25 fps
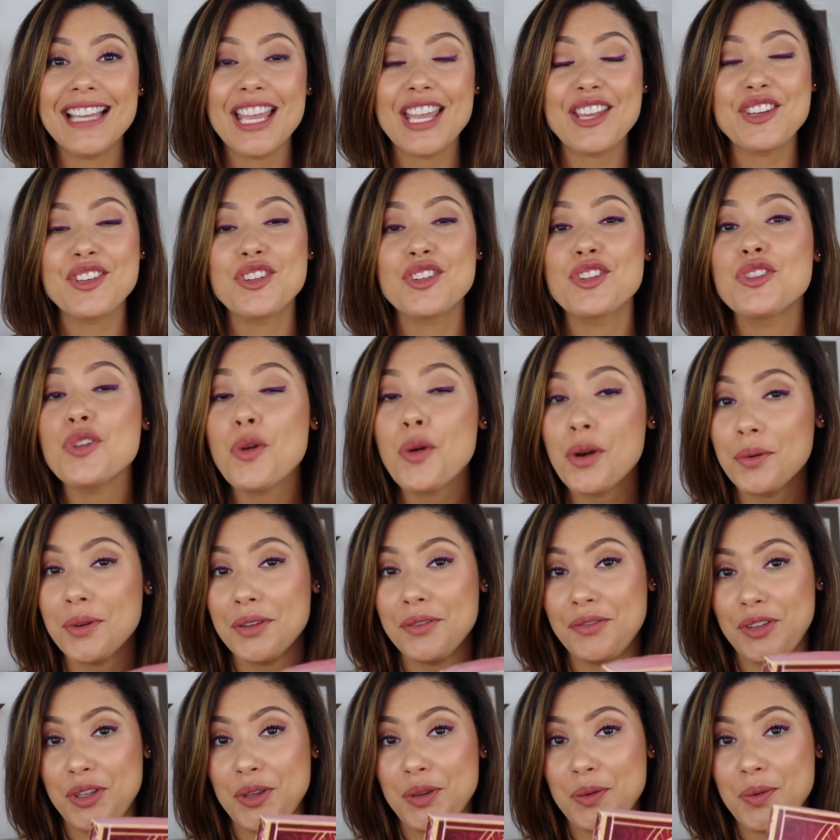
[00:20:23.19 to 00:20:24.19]
a short
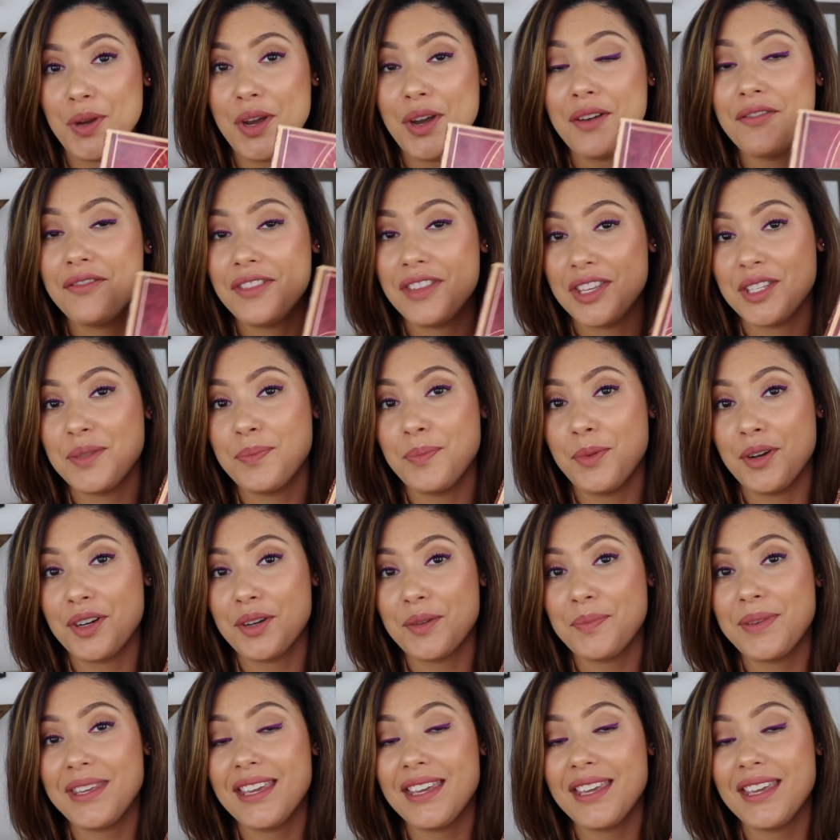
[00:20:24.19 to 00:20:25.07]
review of this book,